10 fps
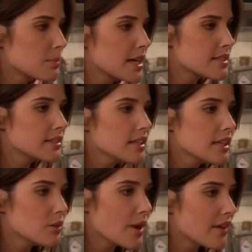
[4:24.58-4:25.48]
this place.
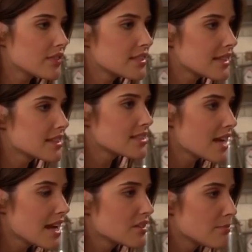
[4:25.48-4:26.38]
Lily, you have a debt the
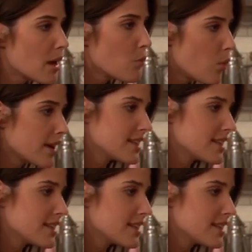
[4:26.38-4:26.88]
size of Mount